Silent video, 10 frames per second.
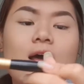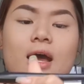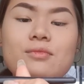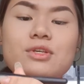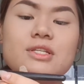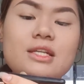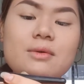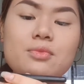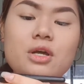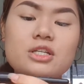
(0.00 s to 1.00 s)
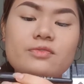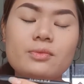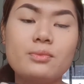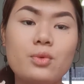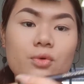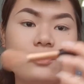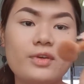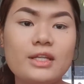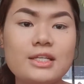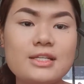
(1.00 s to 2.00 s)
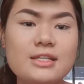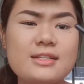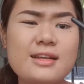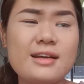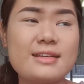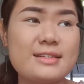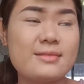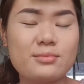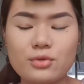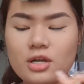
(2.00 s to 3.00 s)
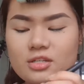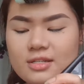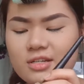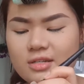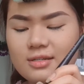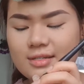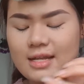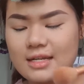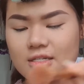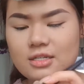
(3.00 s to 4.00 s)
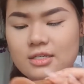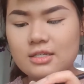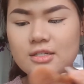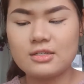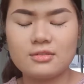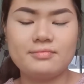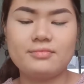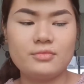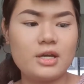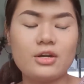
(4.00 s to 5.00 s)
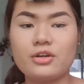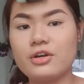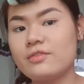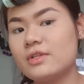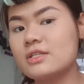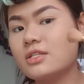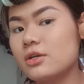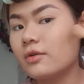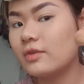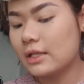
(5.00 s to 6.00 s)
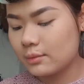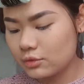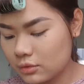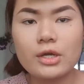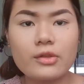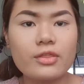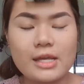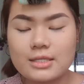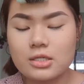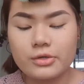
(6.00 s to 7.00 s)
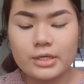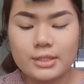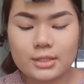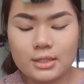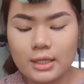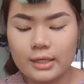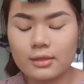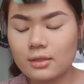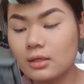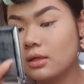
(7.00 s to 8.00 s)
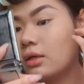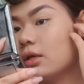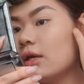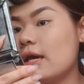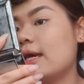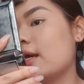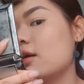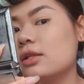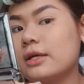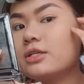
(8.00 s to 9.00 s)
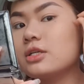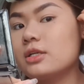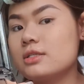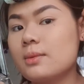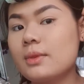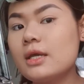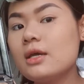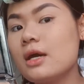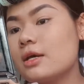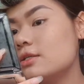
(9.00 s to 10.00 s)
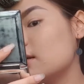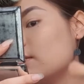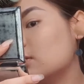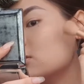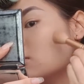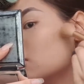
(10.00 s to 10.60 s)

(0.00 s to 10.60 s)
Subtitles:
I'm using the brush from Morphe. This is a brush set. I don't know if it's still available. I don't think so. It's like a collection or something. So I'm just